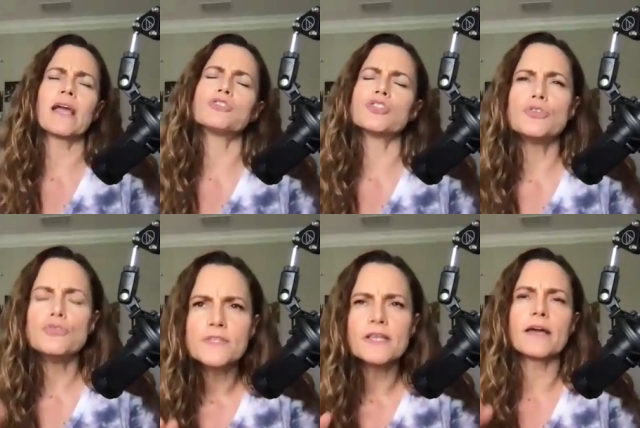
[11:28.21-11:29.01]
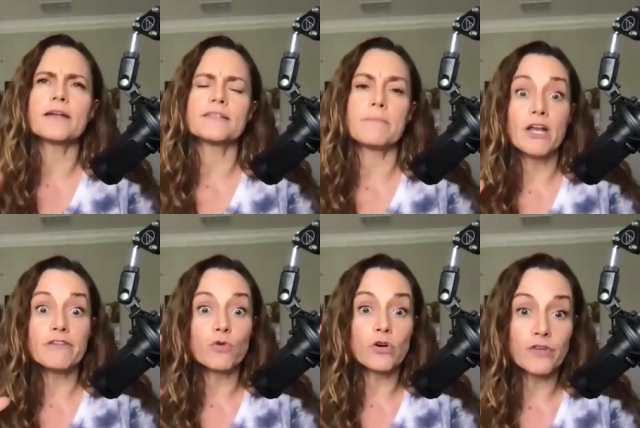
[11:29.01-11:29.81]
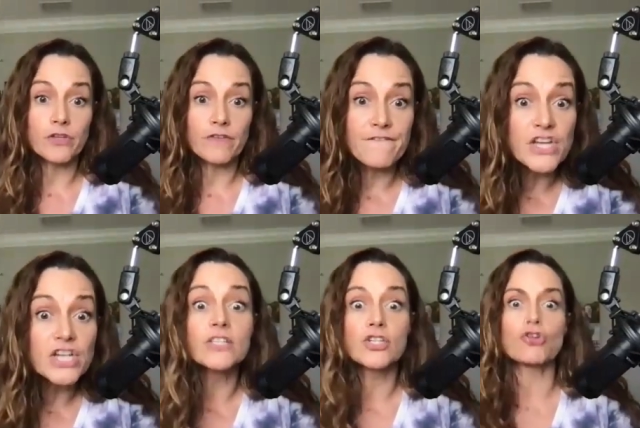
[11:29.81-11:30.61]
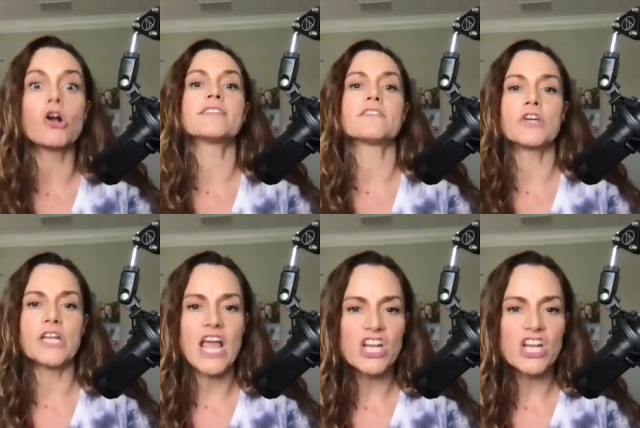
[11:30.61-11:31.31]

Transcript: I'm just using that as a metaphor for the fitness CrossFit.